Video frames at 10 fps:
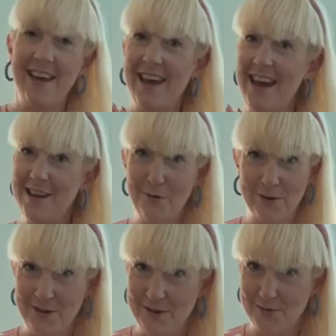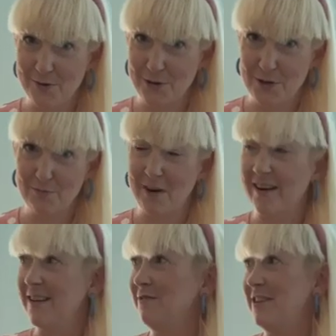Anyone who's watched
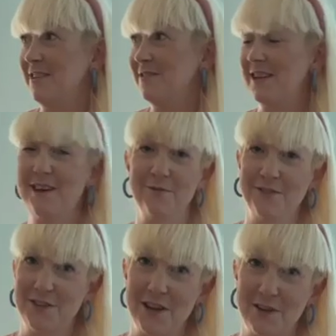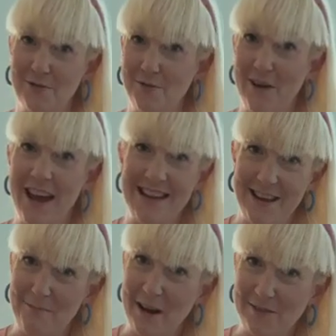my videos here on the channel for any
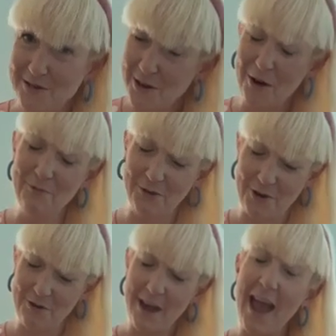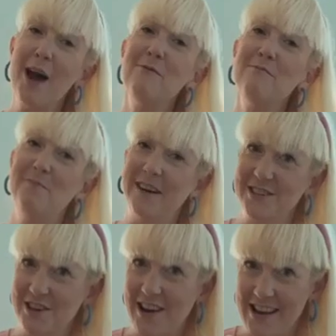amount of time will know how
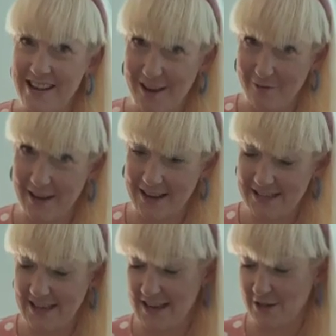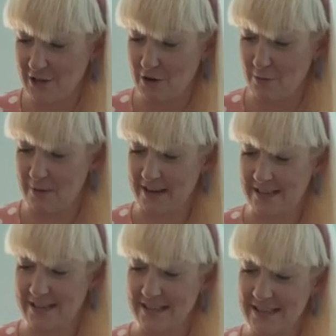much I love Gertie and Charm
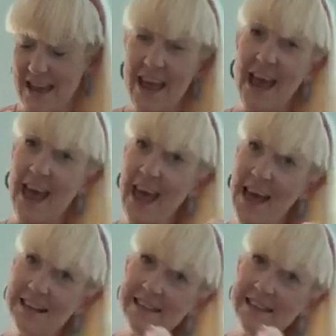Patterns, and